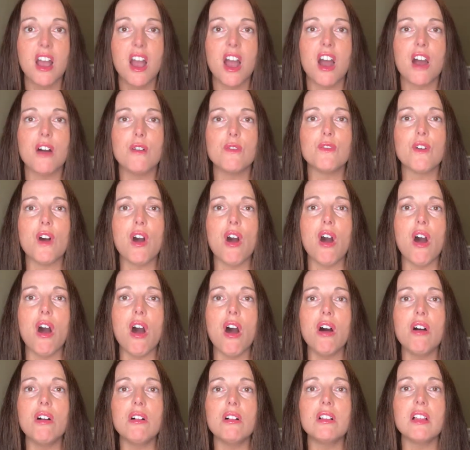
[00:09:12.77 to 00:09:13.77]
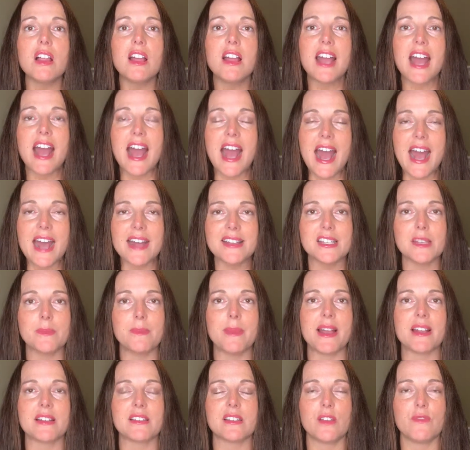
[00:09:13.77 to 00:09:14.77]
of all
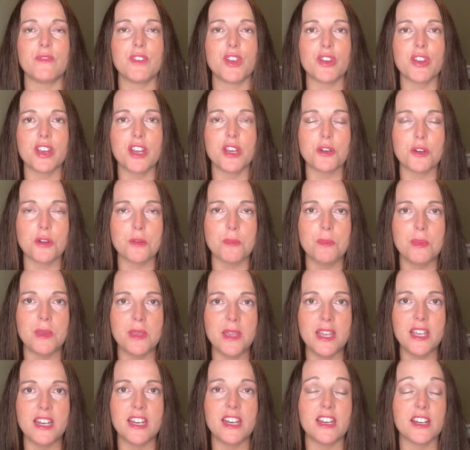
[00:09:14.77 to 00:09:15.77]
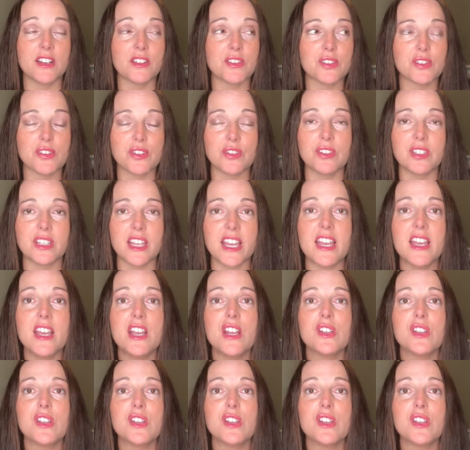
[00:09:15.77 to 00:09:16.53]
aspects of your inner being and externally,